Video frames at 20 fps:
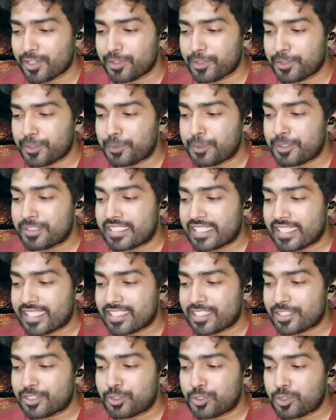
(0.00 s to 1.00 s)
do you
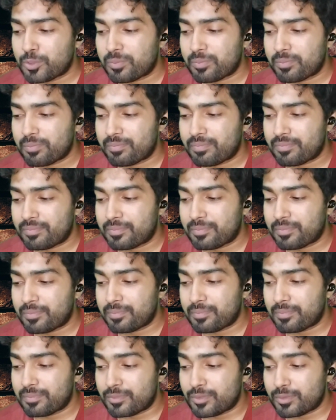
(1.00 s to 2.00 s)
need to
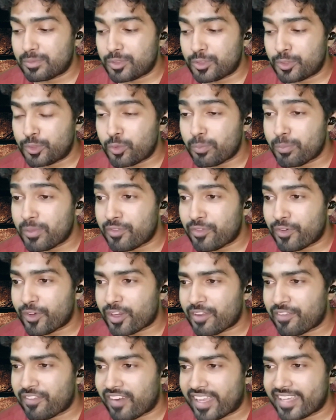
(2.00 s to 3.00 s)
do
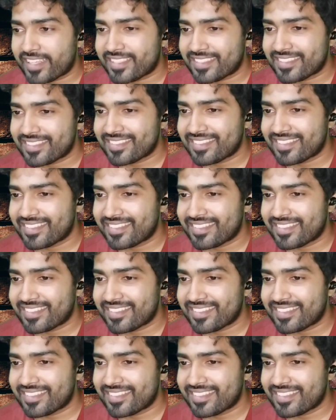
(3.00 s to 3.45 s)
before a flight?